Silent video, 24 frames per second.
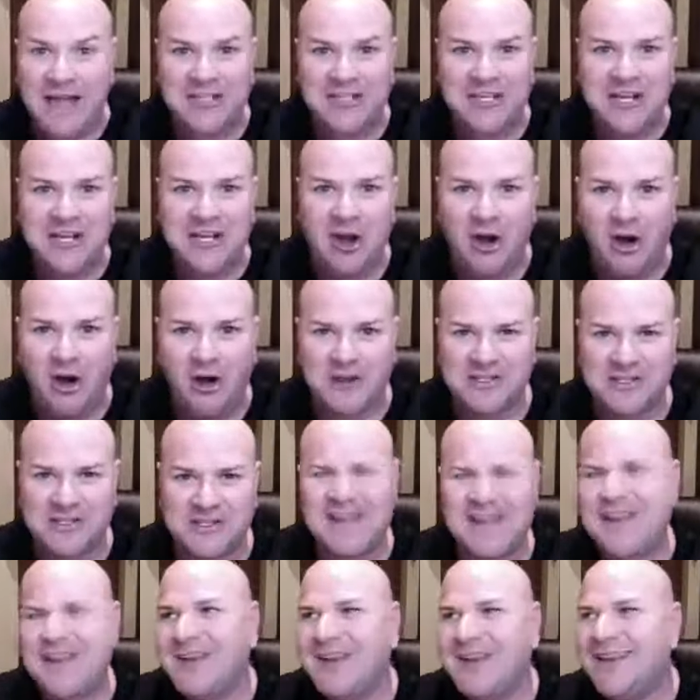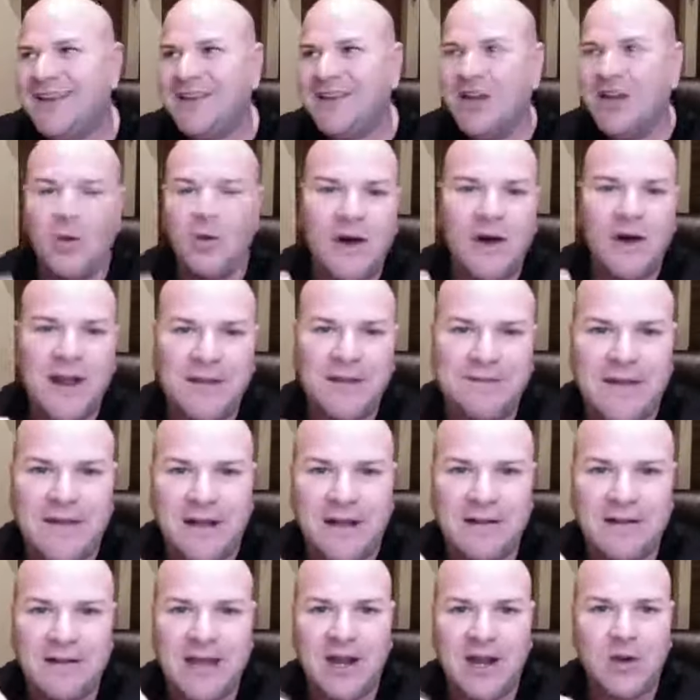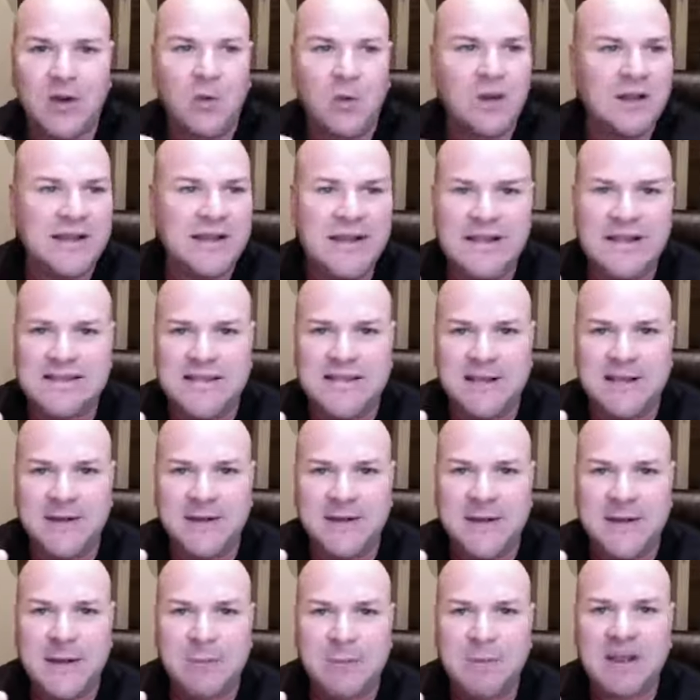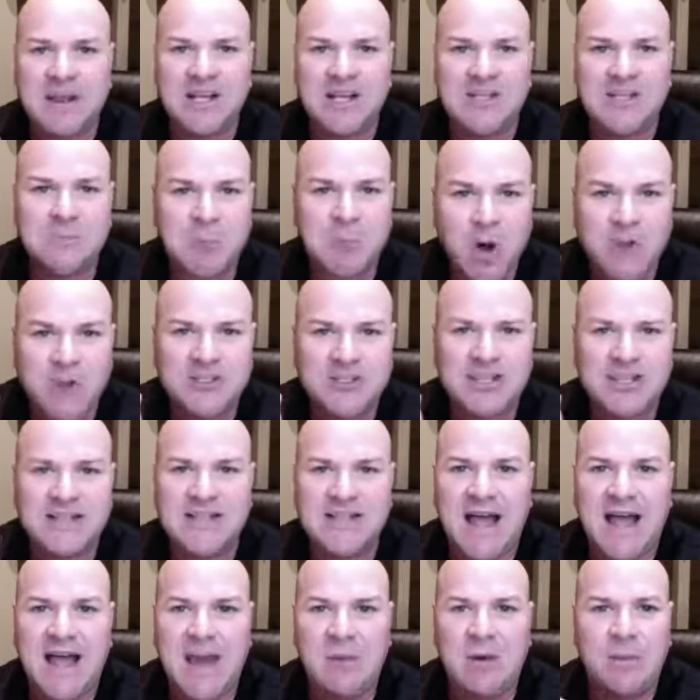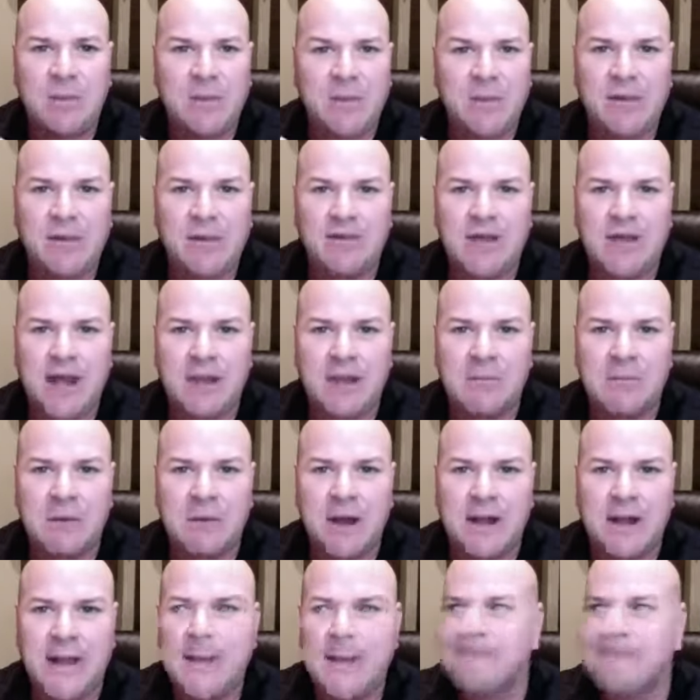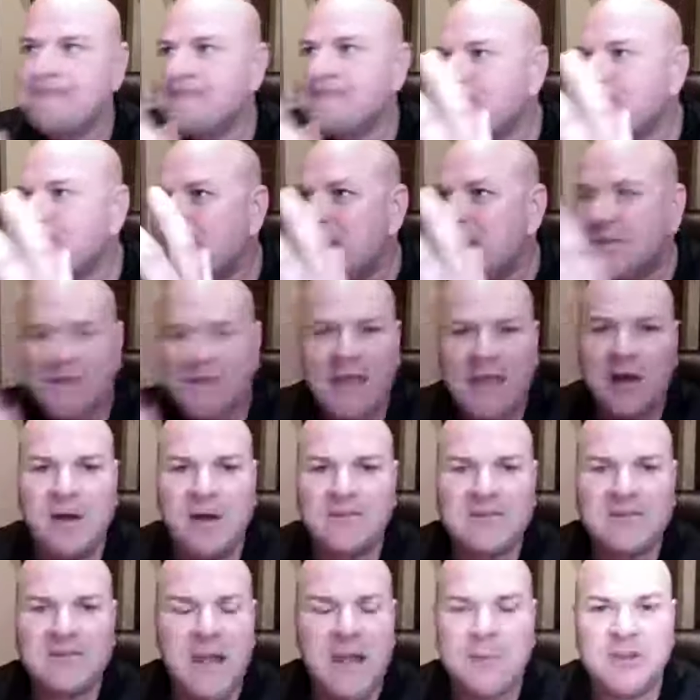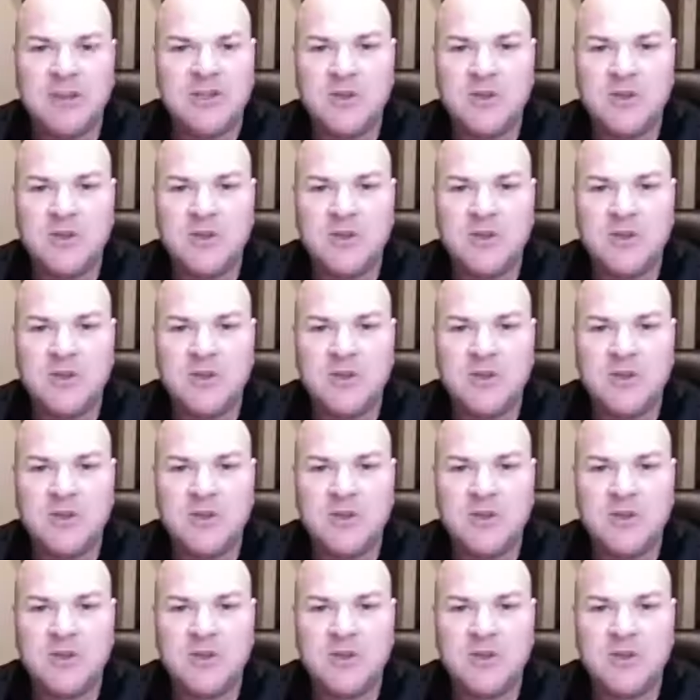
cars. You know what? I found out it really isn't. Because most of the time when people have a lot of money, they don't have time to enjoy